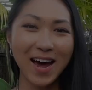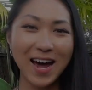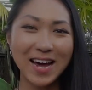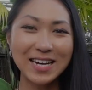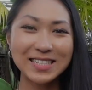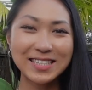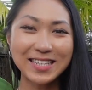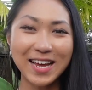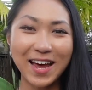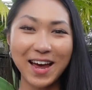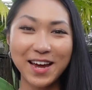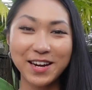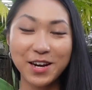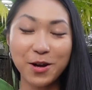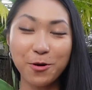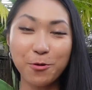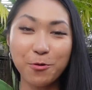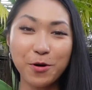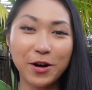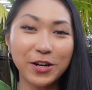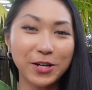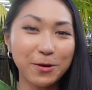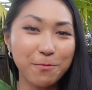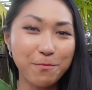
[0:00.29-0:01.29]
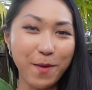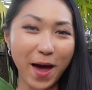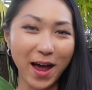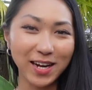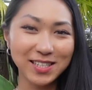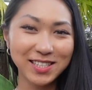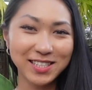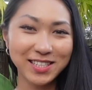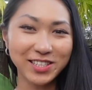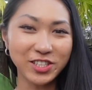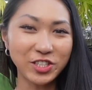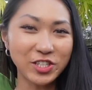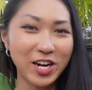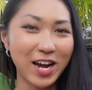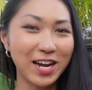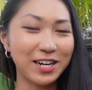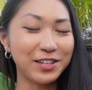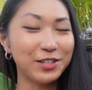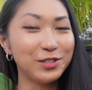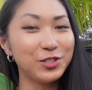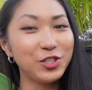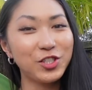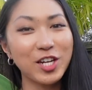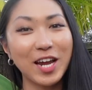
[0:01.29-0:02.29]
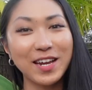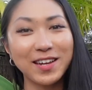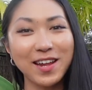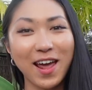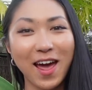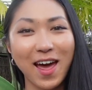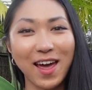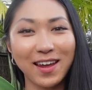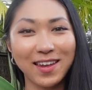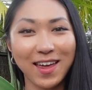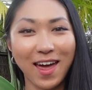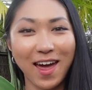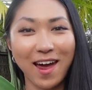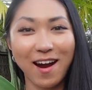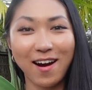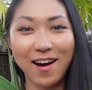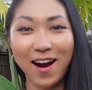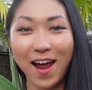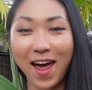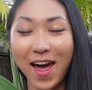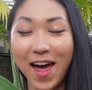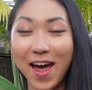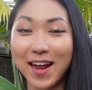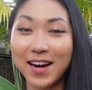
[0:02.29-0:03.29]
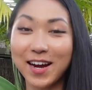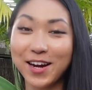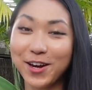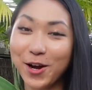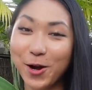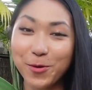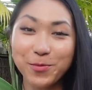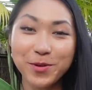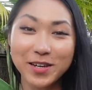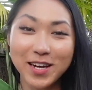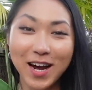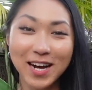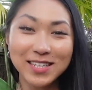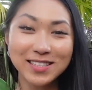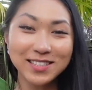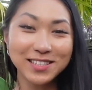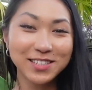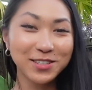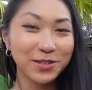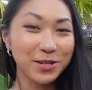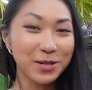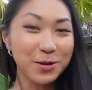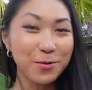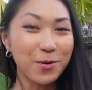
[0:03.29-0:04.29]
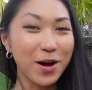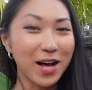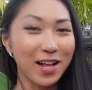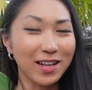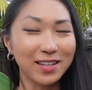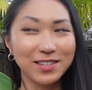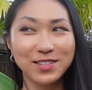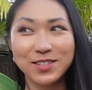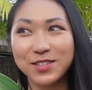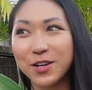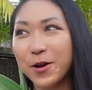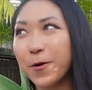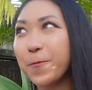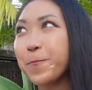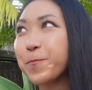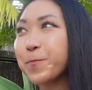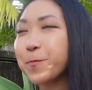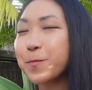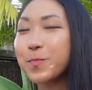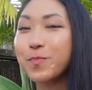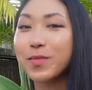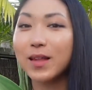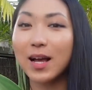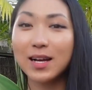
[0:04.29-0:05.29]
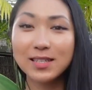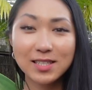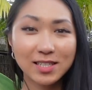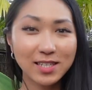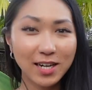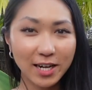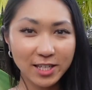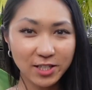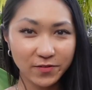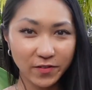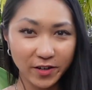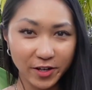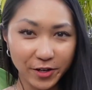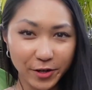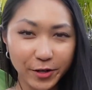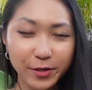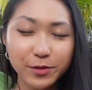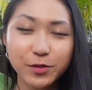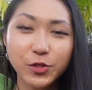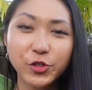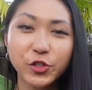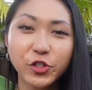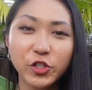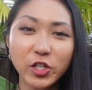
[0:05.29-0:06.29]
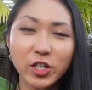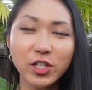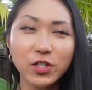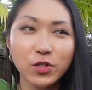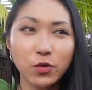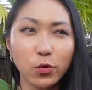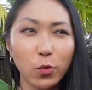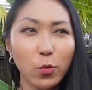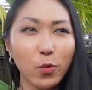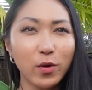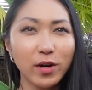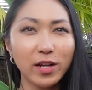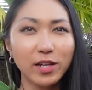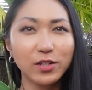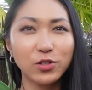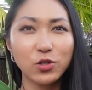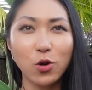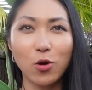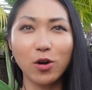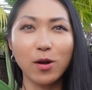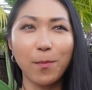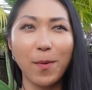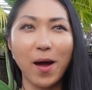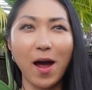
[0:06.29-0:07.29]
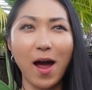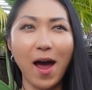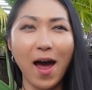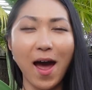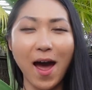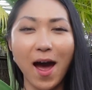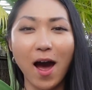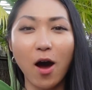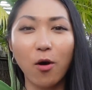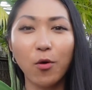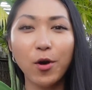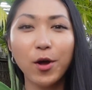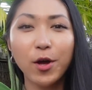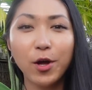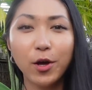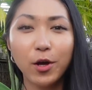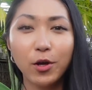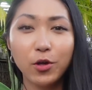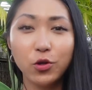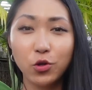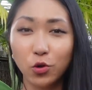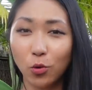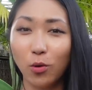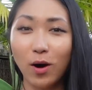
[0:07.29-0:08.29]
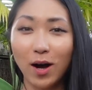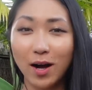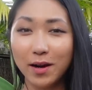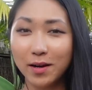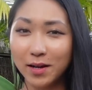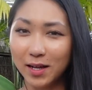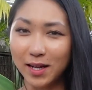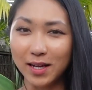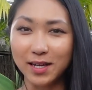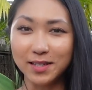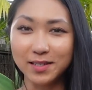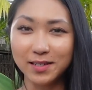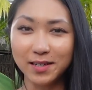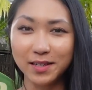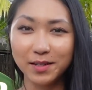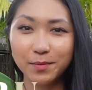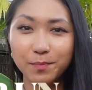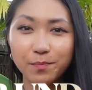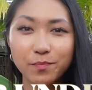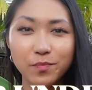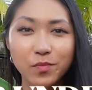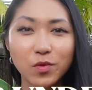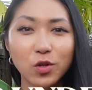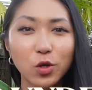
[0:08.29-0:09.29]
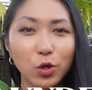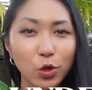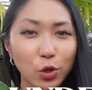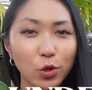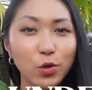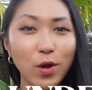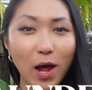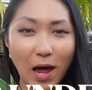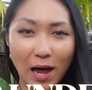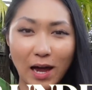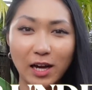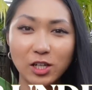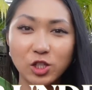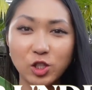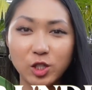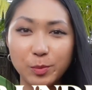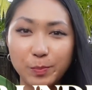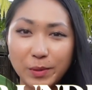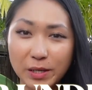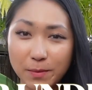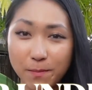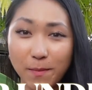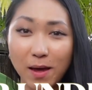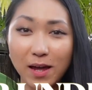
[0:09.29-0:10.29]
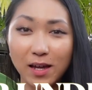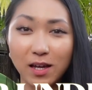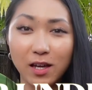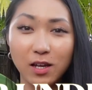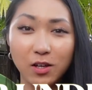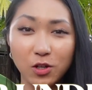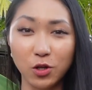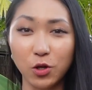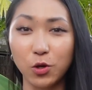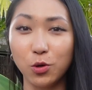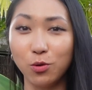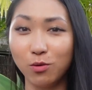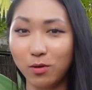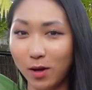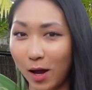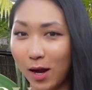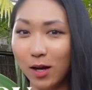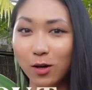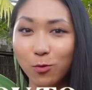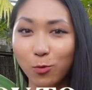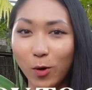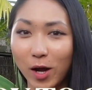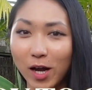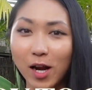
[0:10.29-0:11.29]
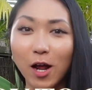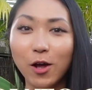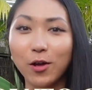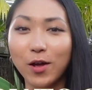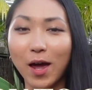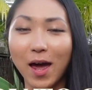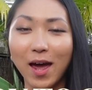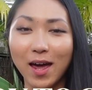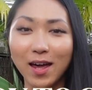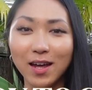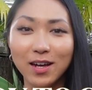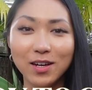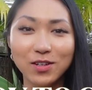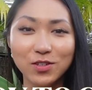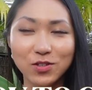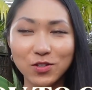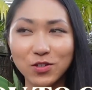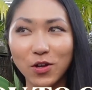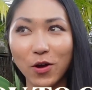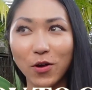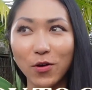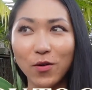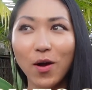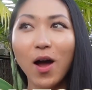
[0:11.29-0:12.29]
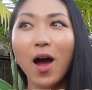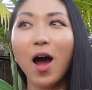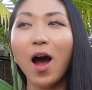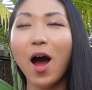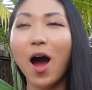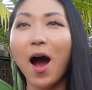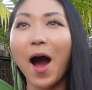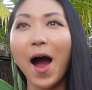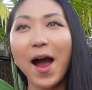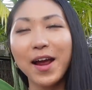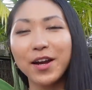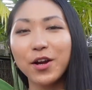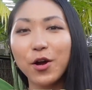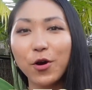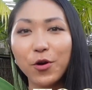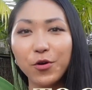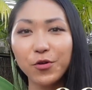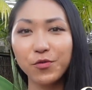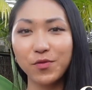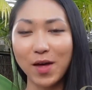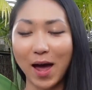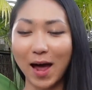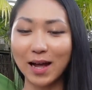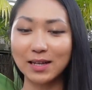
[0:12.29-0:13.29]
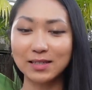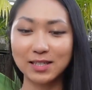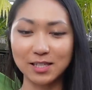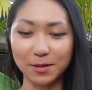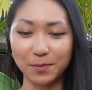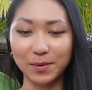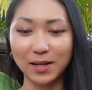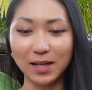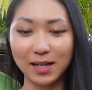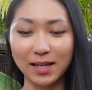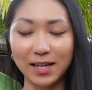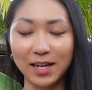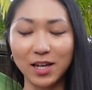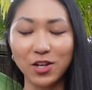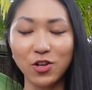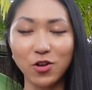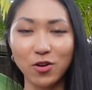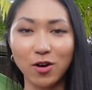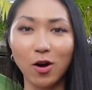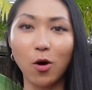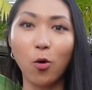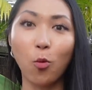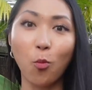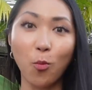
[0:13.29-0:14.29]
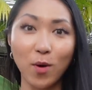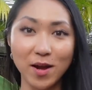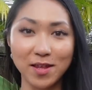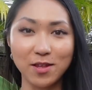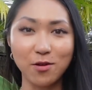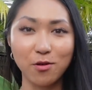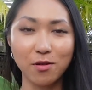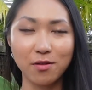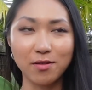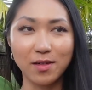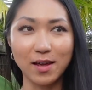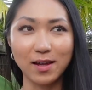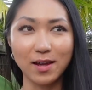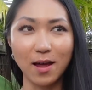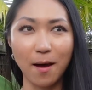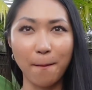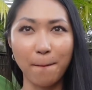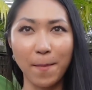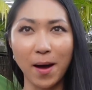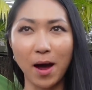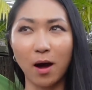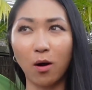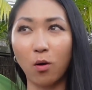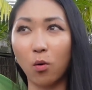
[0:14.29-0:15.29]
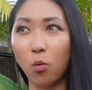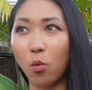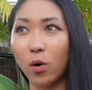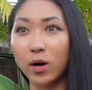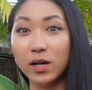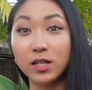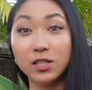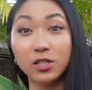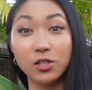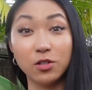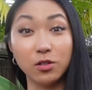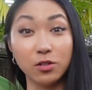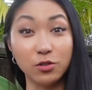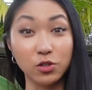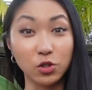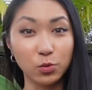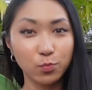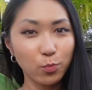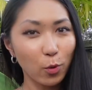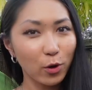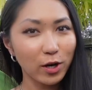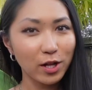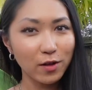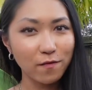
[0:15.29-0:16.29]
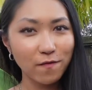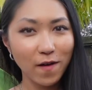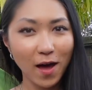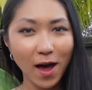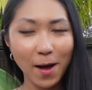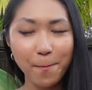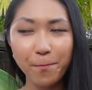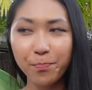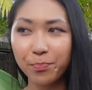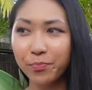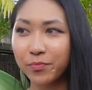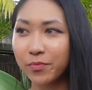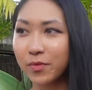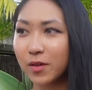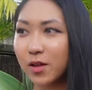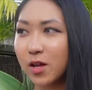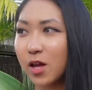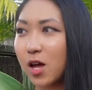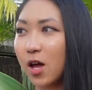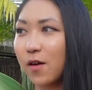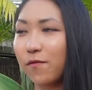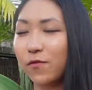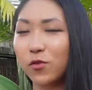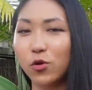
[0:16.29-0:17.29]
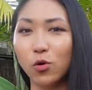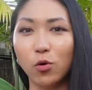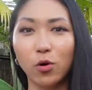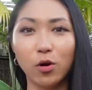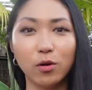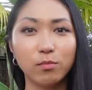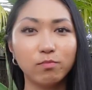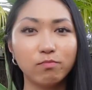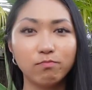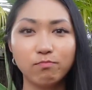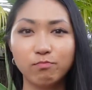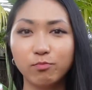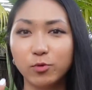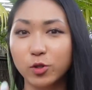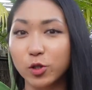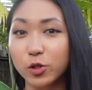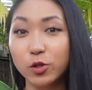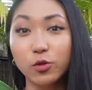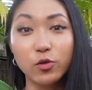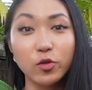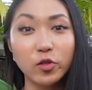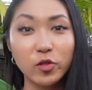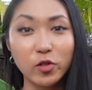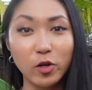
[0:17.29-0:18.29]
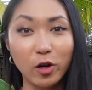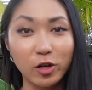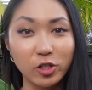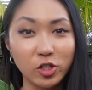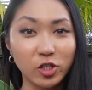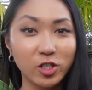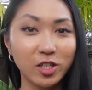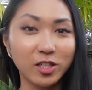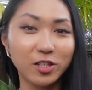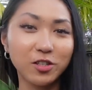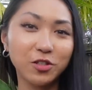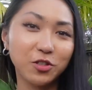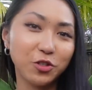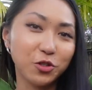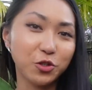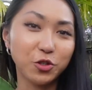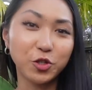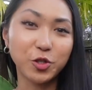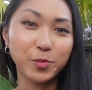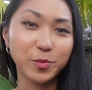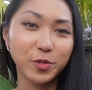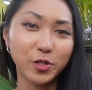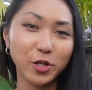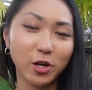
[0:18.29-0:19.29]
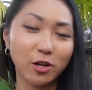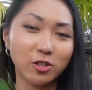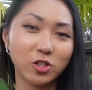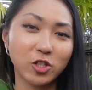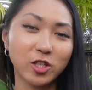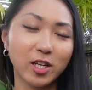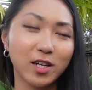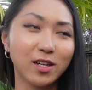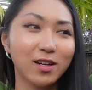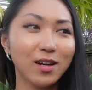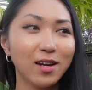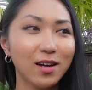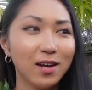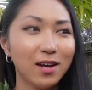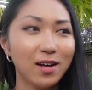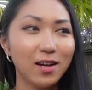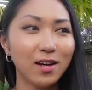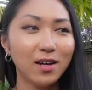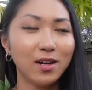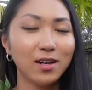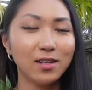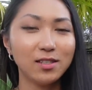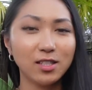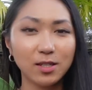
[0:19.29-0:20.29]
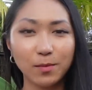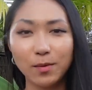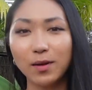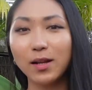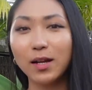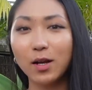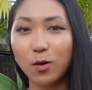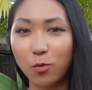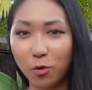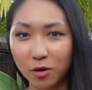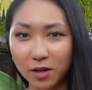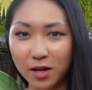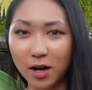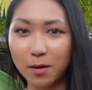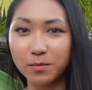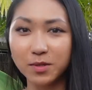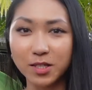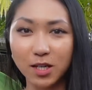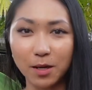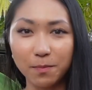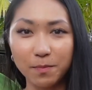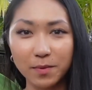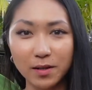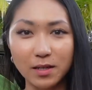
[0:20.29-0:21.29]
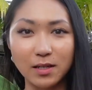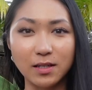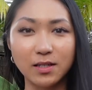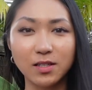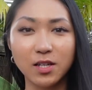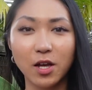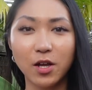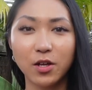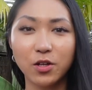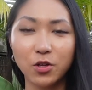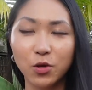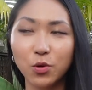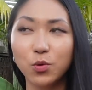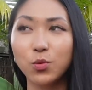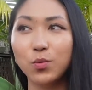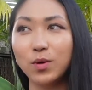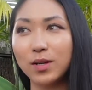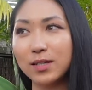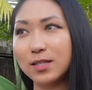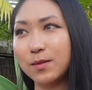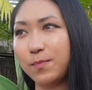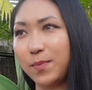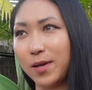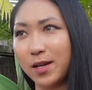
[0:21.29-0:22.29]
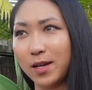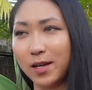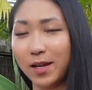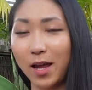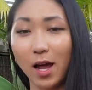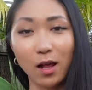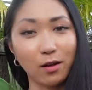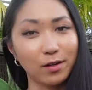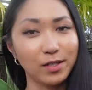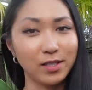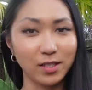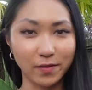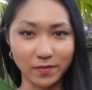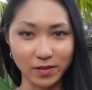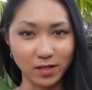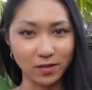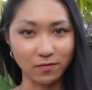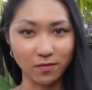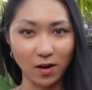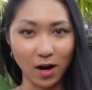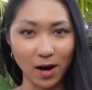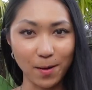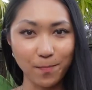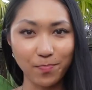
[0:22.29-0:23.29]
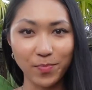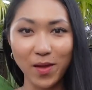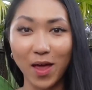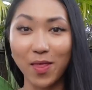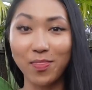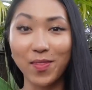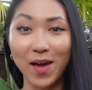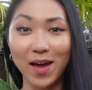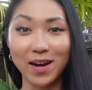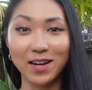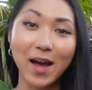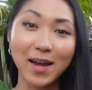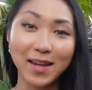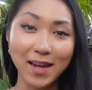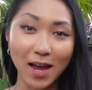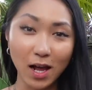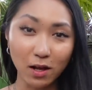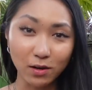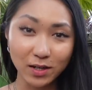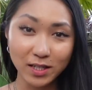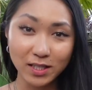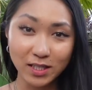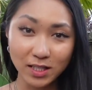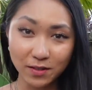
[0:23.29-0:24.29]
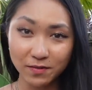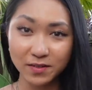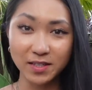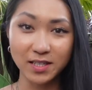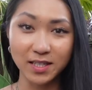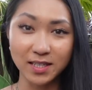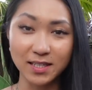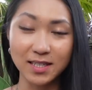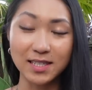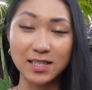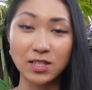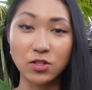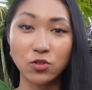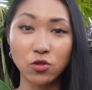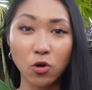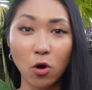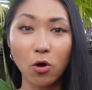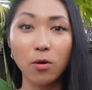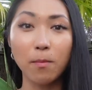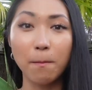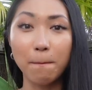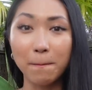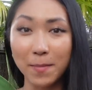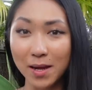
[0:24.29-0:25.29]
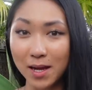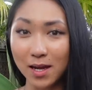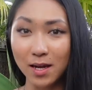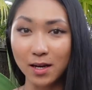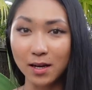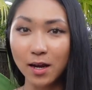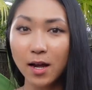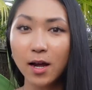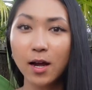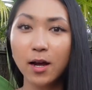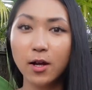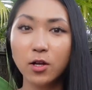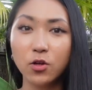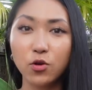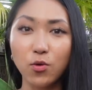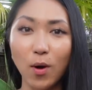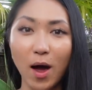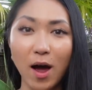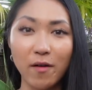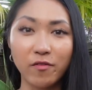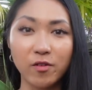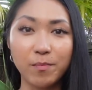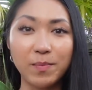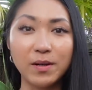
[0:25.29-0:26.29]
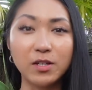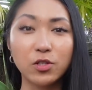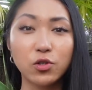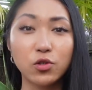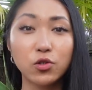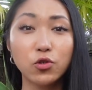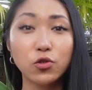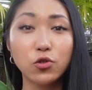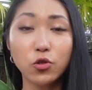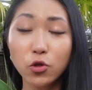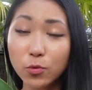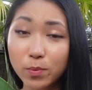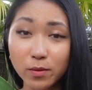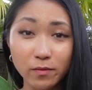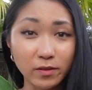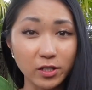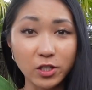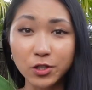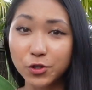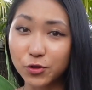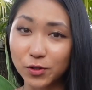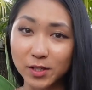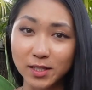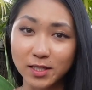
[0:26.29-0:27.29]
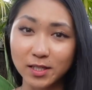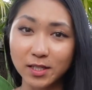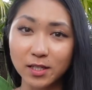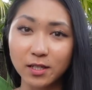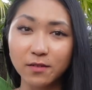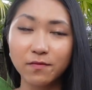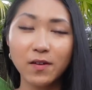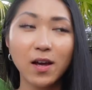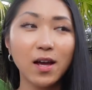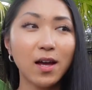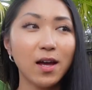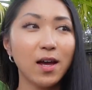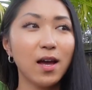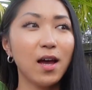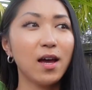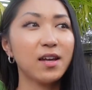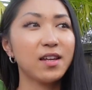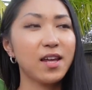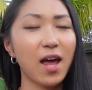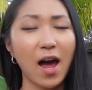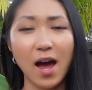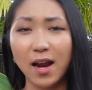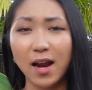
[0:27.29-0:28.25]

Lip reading: Hey guys, and welcome back to the channel. Chen Yang here, and I hope you guys are doing well. So in today's video, just want to talk about how your undereating could actually be making you gain weight, okay? So I know that typically, you know, when you think about wanting to lose body fat, if you're Google searching, YouTube searching, typically what comes up is you need to be in a calorie deficit, right? However, a calorie deficit does not mean you have to be super restrictive,